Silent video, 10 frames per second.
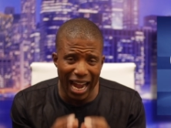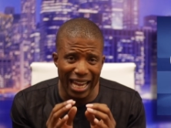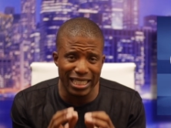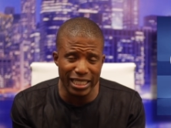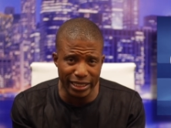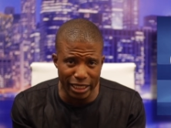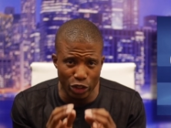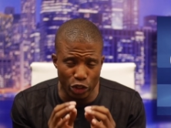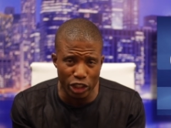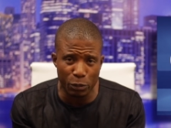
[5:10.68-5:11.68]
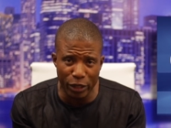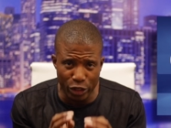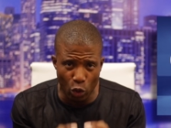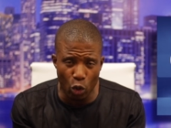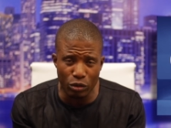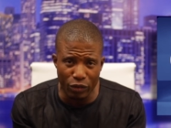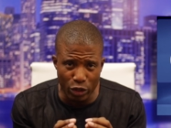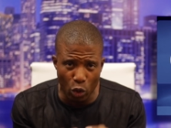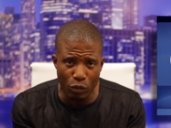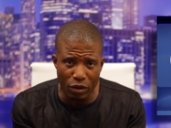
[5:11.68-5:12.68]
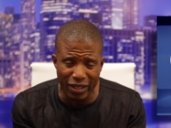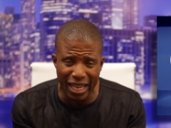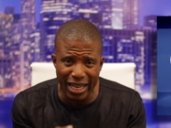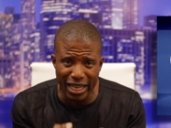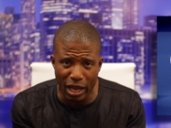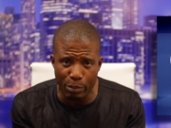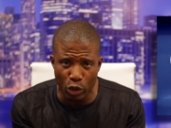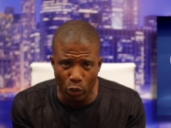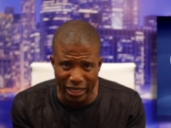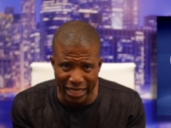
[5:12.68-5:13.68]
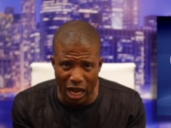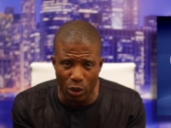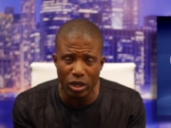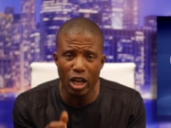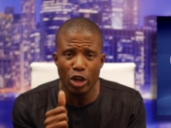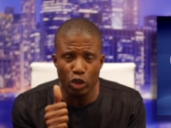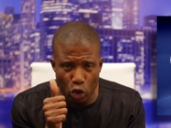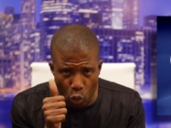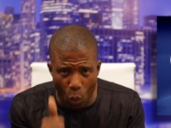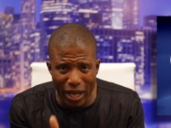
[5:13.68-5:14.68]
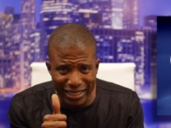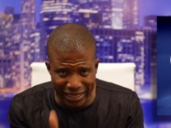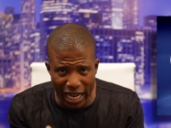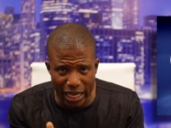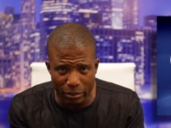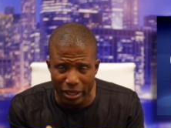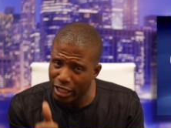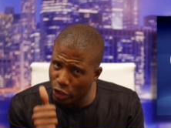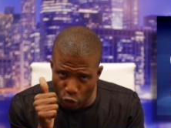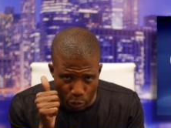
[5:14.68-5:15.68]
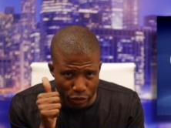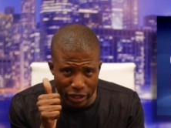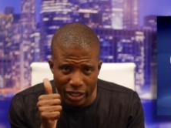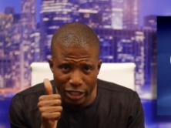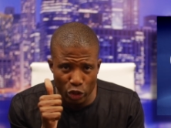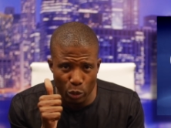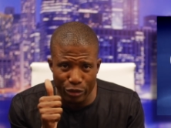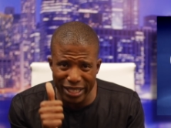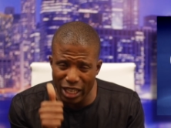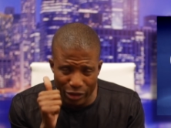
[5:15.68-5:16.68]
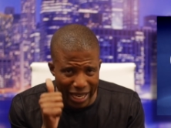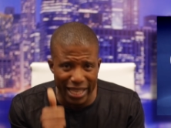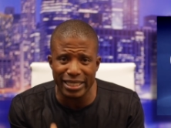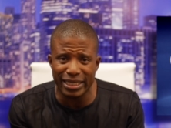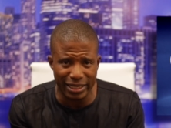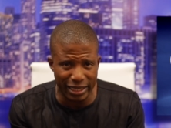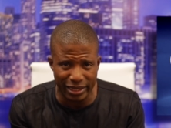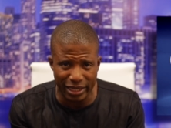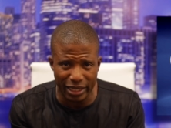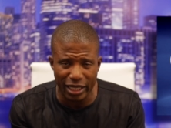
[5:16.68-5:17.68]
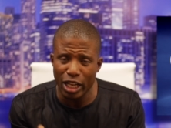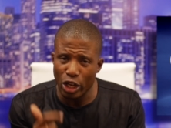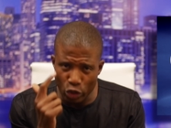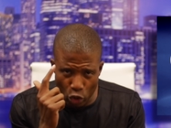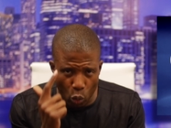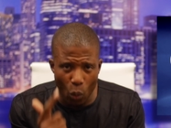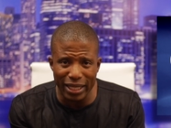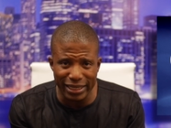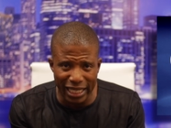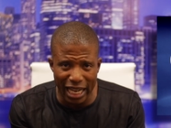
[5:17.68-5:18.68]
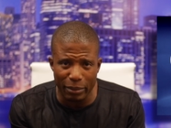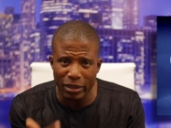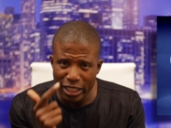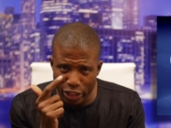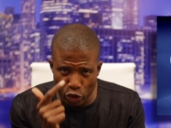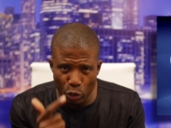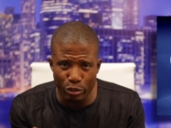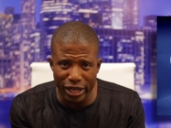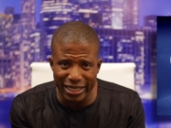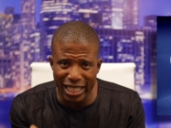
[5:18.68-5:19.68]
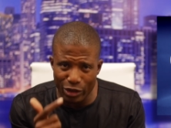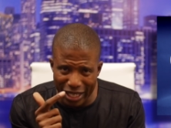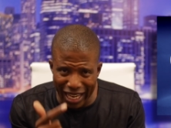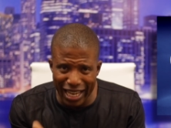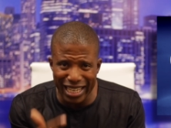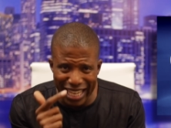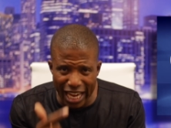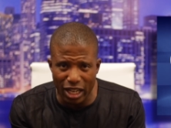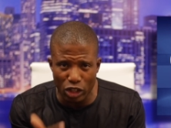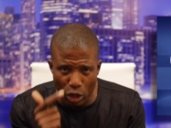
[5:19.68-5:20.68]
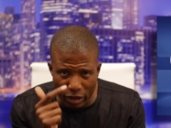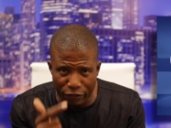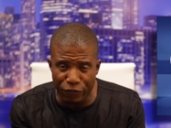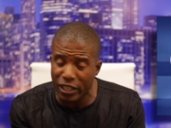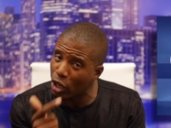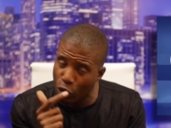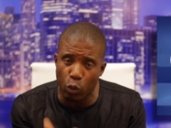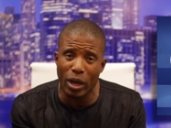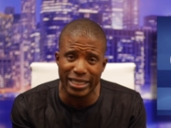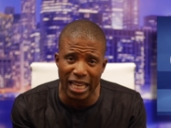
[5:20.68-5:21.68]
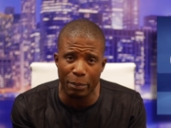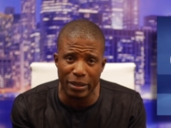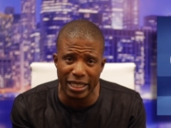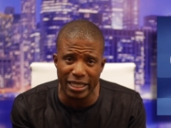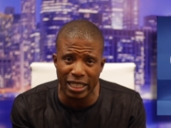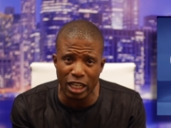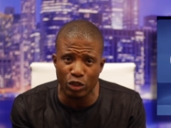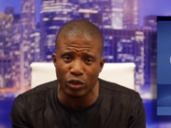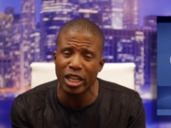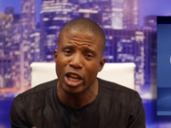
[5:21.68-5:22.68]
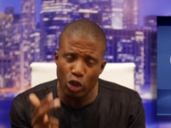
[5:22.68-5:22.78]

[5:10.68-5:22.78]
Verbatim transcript: I listened to your speech over and over again and I broke it down. Not one time did you, did you break down any statistic. Not one time did you break down any economic figure of what is happening in the country.